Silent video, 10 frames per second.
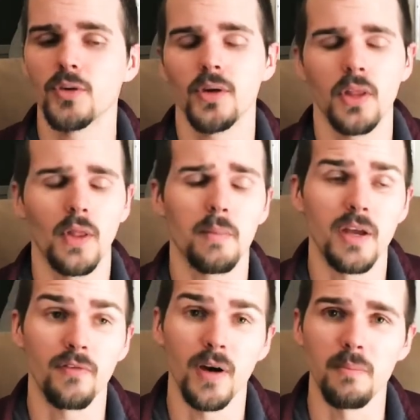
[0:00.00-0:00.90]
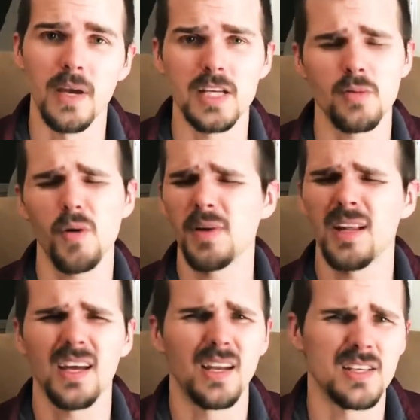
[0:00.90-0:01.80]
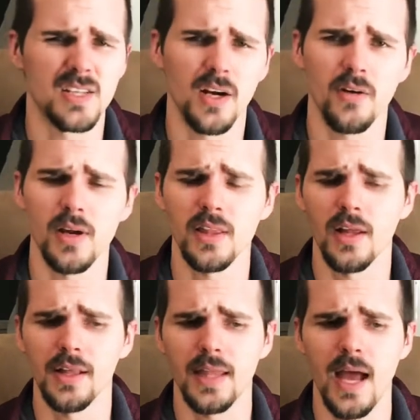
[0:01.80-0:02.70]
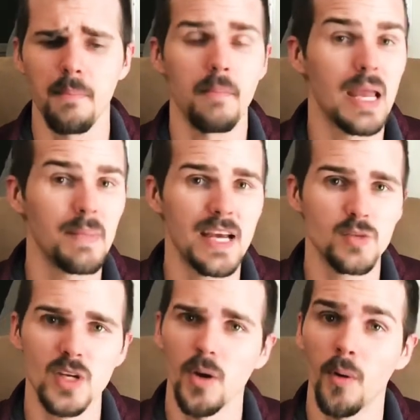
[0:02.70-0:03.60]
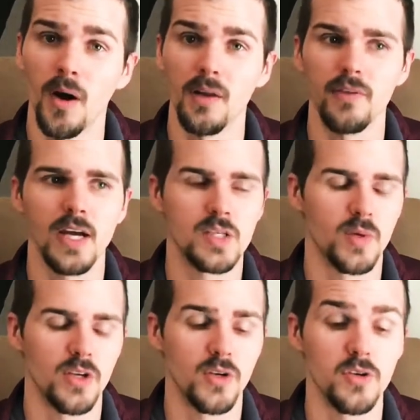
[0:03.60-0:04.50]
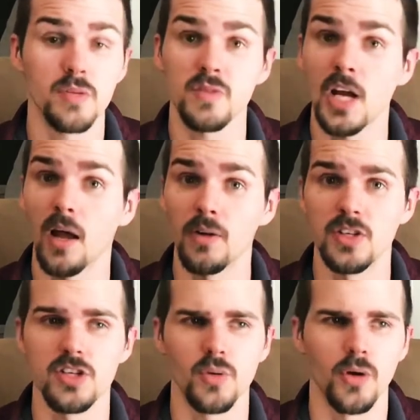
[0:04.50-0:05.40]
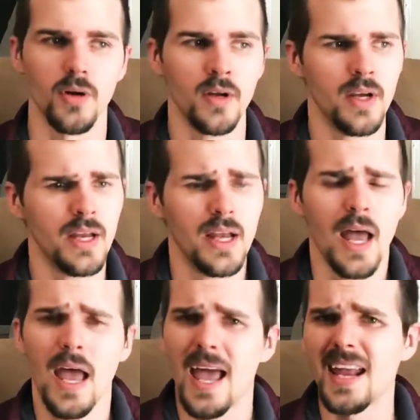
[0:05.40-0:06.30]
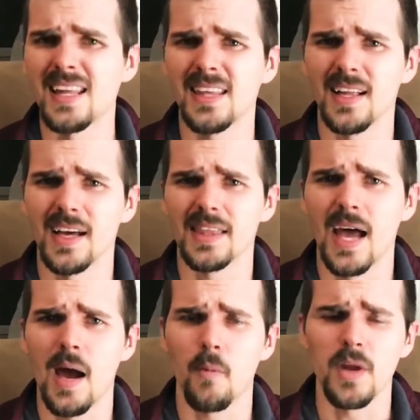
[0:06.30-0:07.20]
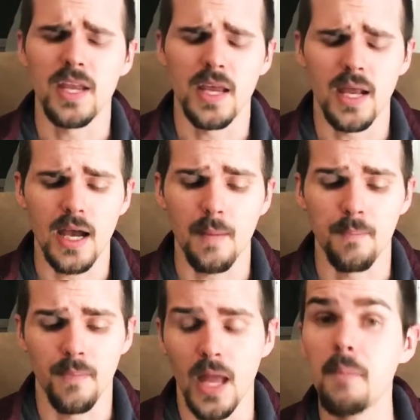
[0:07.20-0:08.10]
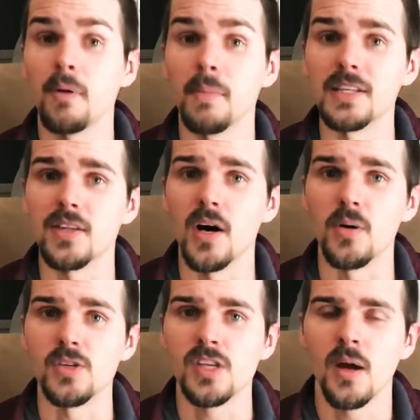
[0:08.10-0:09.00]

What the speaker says: I thought that'd be a fun mix. It won't be like a Nuzlocke or anything like that. Maybe as we go on, if you guys wanted to do some challenges or anything like that, we can implement those.